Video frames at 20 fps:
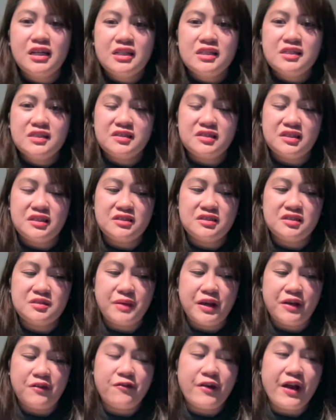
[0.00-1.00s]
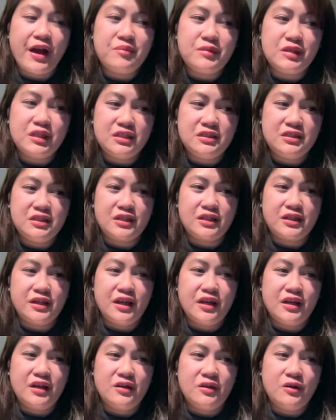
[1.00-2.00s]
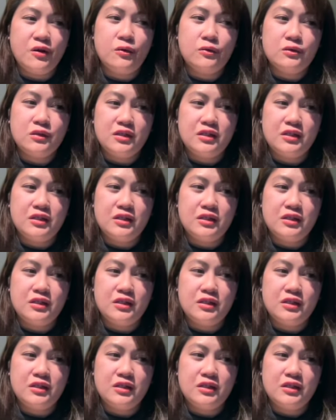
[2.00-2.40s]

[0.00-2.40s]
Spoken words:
since my family, they're only